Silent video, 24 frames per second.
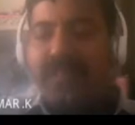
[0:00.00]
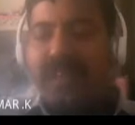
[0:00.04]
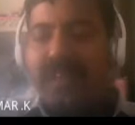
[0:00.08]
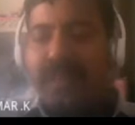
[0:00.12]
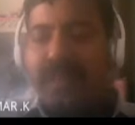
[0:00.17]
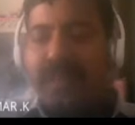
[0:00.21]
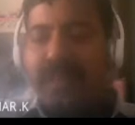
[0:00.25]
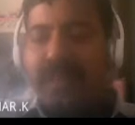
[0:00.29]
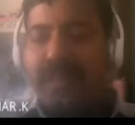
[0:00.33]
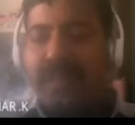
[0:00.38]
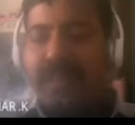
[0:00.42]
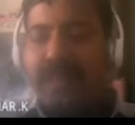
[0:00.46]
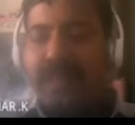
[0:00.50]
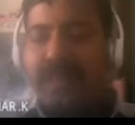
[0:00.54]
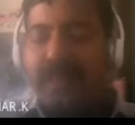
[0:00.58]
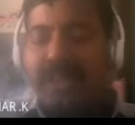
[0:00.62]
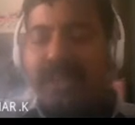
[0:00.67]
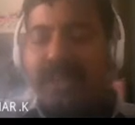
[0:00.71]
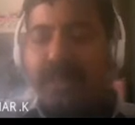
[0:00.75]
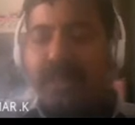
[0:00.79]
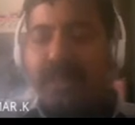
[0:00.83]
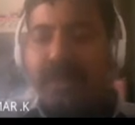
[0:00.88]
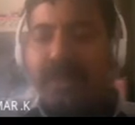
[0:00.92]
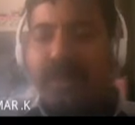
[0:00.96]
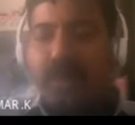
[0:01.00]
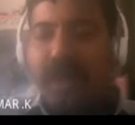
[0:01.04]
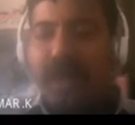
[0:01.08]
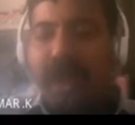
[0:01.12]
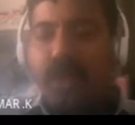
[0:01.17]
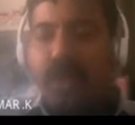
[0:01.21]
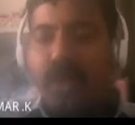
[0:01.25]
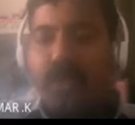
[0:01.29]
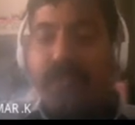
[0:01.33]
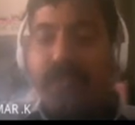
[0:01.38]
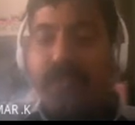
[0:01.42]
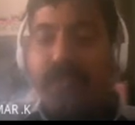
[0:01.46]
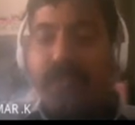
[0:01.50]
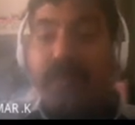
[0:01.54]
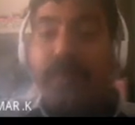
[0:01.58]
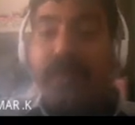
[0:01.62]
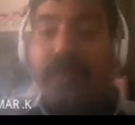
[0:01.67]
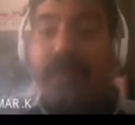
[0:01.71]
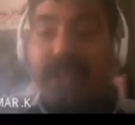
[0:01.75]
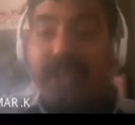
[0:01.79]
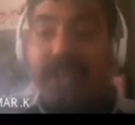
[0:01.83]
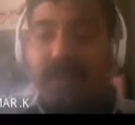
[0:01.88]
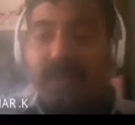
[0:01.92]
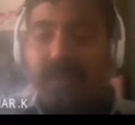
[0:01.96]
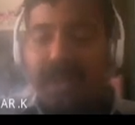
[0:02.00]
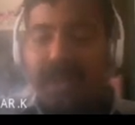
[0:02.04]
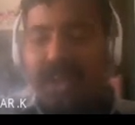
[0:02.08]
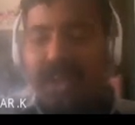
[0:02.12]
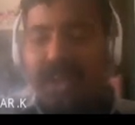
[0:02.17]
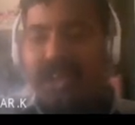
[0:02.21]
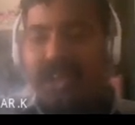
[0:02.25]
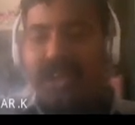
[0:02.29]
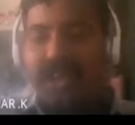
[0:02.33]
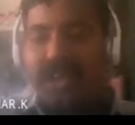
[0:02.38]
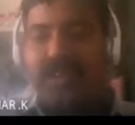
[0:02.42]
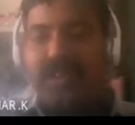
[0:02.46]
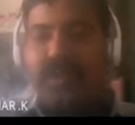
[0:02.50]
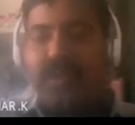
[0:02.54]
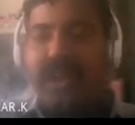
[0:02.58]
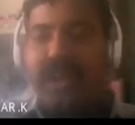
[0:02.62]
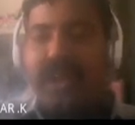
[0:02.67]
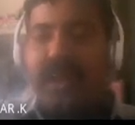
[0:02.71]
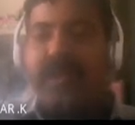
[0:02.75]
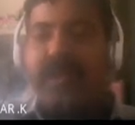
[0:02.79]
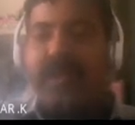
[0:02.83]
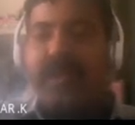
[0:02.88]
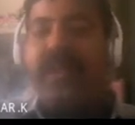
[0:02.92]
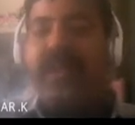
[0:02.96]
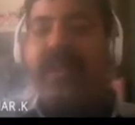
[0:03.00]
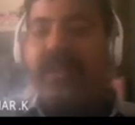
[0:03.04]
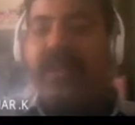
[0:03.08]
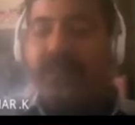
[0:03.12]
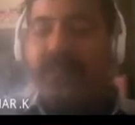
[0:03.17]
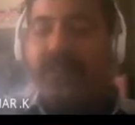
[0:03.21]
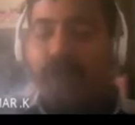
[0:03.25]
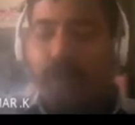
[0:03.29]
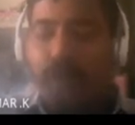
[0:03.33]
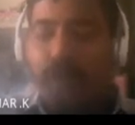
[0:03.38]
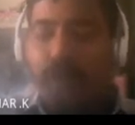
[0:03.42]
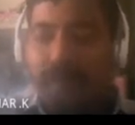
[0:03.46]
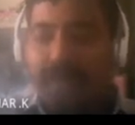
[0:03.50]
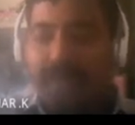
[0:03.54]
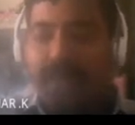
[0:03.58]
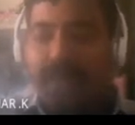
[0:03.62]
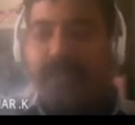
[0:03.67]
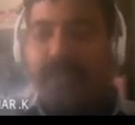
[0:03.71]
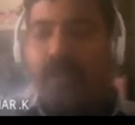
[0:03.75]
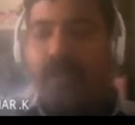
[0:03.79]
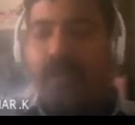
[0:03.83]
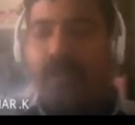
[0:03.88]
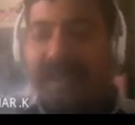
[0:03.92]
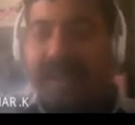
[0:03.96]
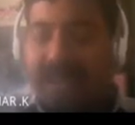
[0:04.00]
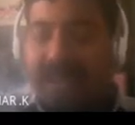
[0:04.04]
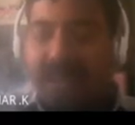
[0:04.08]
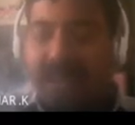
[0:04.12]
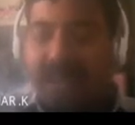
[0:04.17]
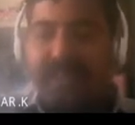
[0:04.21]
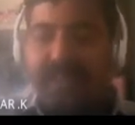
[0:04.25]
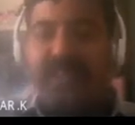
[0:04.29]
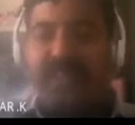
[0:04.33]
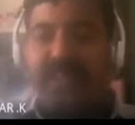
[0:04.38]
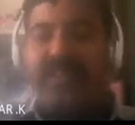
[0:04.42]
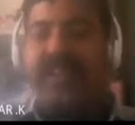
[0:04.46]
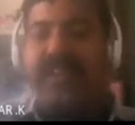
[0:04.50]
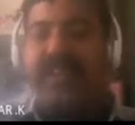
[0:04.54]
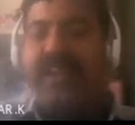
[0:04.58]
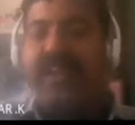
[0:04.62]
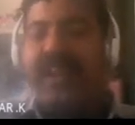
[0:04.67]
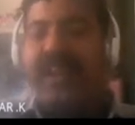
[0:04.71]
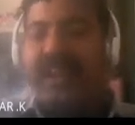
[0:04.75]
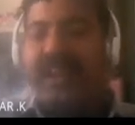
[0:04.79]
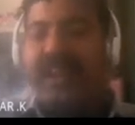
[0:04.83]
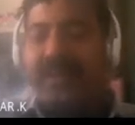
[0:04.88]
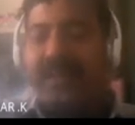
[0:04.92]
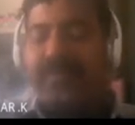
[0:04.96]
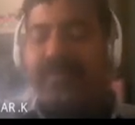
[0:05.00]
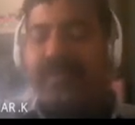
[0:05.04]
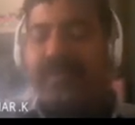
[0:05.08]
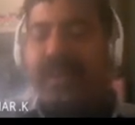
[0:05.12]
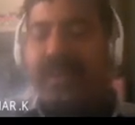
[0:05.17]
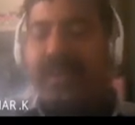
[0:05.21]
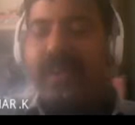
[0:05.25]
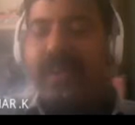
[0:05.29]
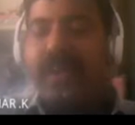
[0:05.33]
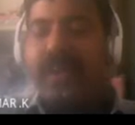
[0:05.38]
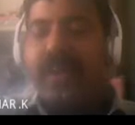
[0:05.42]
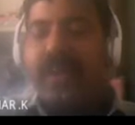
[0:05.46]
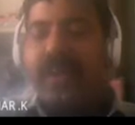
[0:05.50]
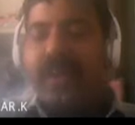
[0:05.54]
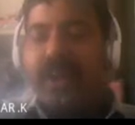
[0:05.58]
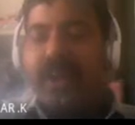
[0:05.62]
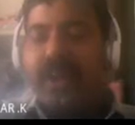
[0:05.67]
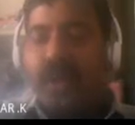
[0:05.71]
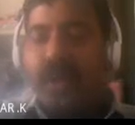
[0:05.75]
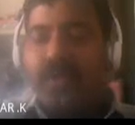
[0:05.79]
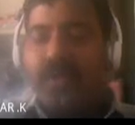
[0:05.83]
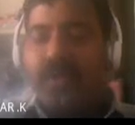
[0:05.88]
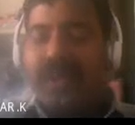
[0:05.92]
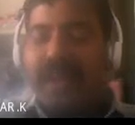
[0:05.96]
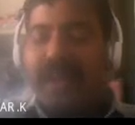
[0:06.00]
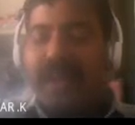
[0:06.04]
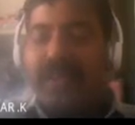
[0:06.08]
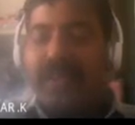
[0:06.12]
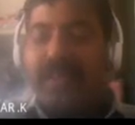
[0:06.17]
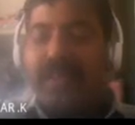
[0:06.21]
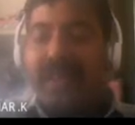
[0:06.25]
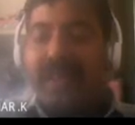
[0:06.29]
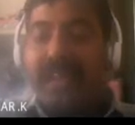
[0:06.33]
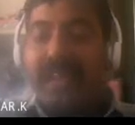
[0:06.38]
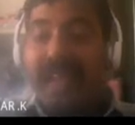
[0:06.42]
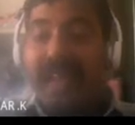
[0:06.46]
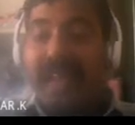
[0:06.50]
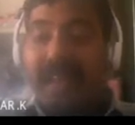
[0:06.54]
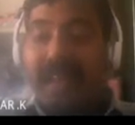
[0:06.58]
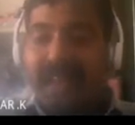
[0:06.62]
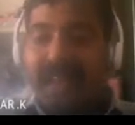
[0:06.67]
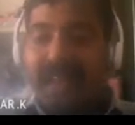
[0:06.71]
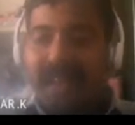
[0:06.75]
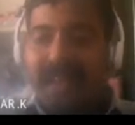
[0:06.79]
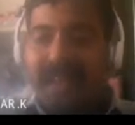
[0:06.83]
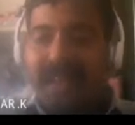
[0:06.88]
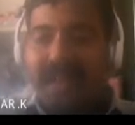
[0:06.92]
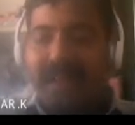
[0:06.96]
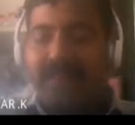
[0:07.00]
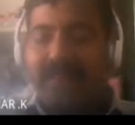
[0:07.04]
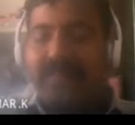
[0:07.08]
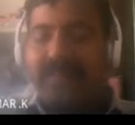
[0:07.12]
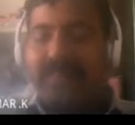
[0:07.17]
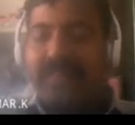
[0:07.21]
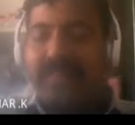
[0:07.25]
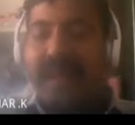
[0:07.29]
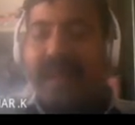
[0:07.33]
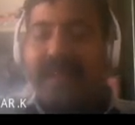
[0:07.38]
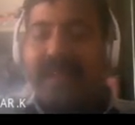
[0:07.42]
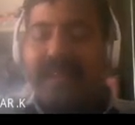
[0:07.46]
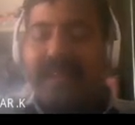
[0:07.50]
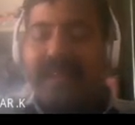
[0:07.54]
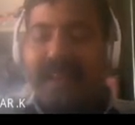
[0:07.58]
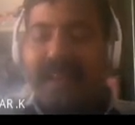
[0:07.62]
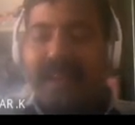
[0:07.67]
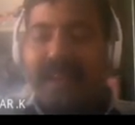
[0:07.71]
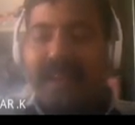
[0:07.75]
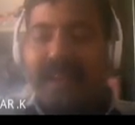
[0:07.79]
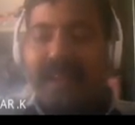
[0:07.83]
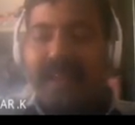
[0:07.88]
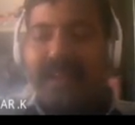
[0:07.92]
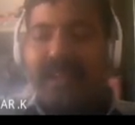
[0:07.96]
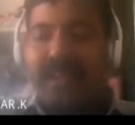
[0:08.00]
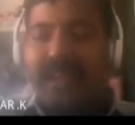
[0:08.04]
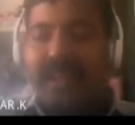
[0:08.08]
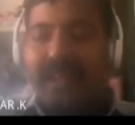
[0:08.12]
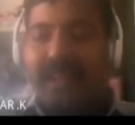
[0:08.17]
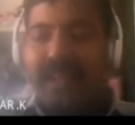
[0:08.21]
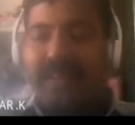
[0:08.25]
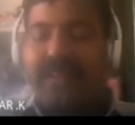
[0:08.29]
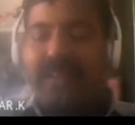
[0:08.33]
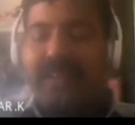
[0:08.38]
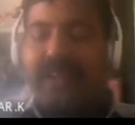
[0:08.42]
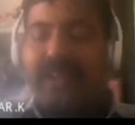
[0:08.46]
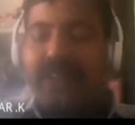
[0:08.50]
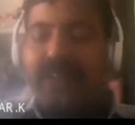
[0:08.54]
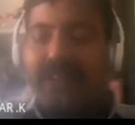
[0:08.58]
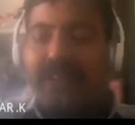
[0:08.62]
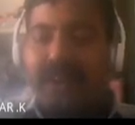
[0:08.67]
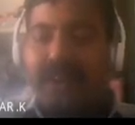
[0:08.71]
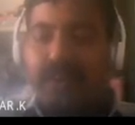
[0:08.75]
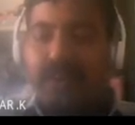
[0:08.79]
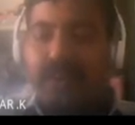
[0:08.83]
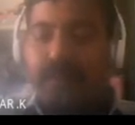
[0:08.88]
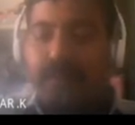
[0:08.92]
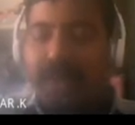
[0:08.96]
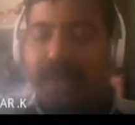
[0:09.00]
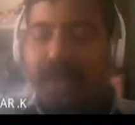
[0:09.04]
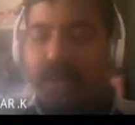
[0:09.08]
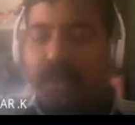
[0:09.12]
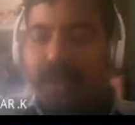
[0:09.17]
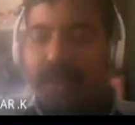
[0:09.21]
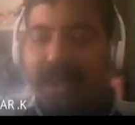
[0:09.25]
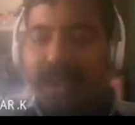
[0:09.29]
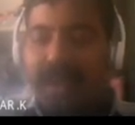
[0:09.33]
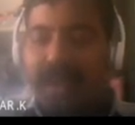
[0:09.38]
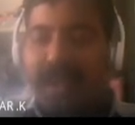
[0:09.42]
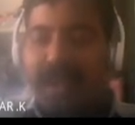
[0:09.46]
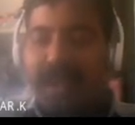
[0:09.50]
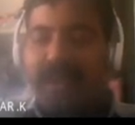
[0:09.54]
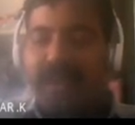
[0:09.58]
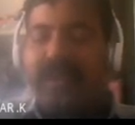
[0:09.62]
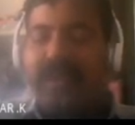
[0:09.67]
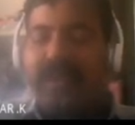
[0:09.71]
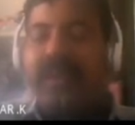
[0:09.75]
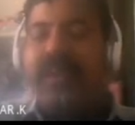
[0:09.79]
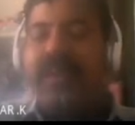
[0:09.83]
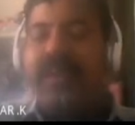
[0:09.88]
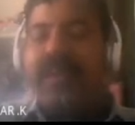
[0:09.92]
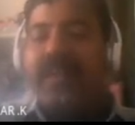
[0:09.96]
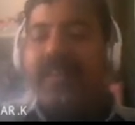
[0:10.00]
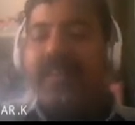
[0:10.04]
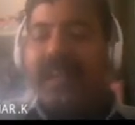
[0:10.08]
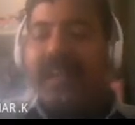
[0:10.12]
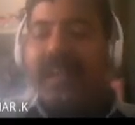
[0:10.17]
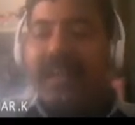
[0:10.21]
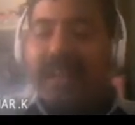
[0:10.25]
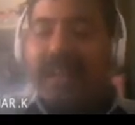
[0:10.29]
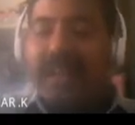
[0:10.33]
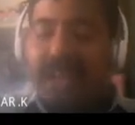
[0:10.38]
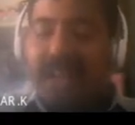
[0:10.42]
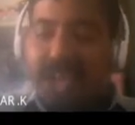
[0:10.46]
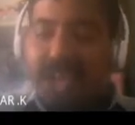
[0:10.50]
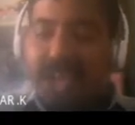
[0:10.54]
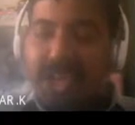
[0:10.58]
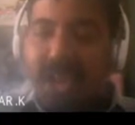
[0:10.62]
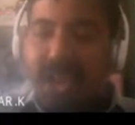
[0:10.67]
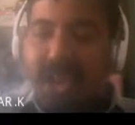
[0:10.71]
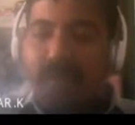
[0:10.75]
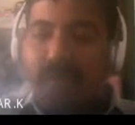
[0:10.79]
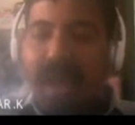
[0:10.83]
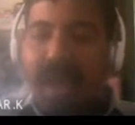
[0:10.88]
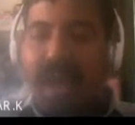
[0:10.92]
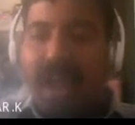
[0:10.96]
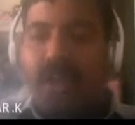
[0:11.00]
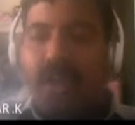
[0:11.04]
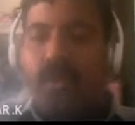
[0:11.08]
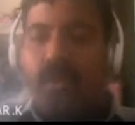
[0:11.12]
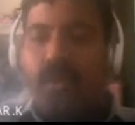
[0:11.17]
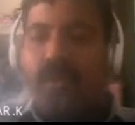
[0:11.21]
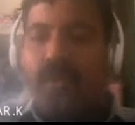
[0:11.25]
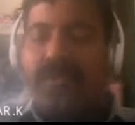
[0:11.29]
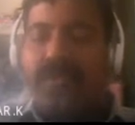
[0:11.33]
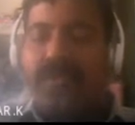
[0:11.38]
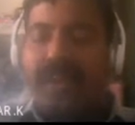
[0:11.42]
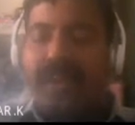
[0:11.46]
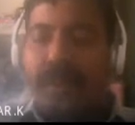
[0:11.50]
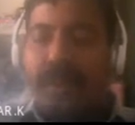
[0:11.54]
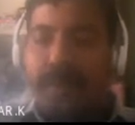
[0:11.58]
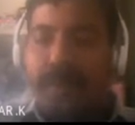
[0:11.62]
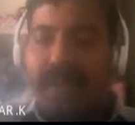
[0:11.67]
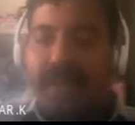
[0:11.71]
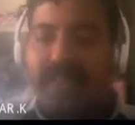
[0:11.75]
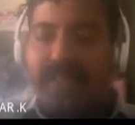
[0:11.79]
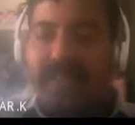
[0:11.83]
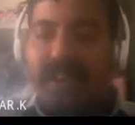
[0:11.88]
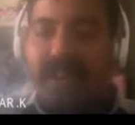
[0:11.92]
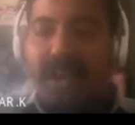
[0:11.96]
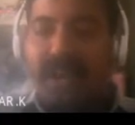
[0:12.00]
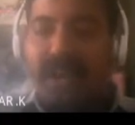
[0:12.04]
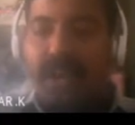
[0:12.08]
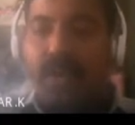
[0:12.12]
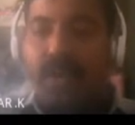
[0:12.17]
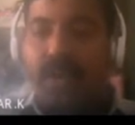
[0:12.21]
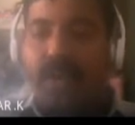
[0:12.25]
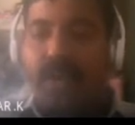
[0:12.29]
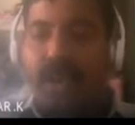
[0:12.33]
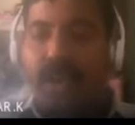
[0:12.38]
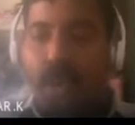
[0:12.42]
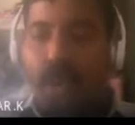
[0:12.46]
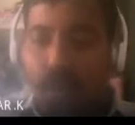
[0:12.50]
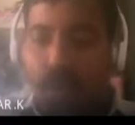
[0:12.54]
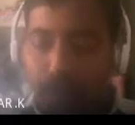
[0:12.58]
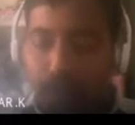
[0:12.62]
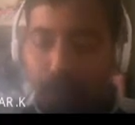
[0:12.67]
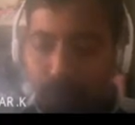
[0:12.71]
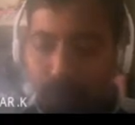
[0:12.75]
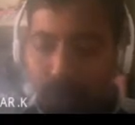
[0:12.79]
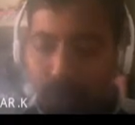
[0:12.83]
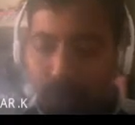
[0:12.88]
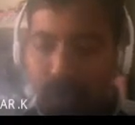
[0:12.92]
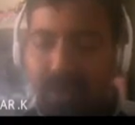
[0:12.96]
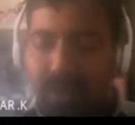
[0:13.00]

a measurement value from the pressure variations okay the flow the flow meter is giving the data now there is an error that error is the difference between the initial value of the temperature controller output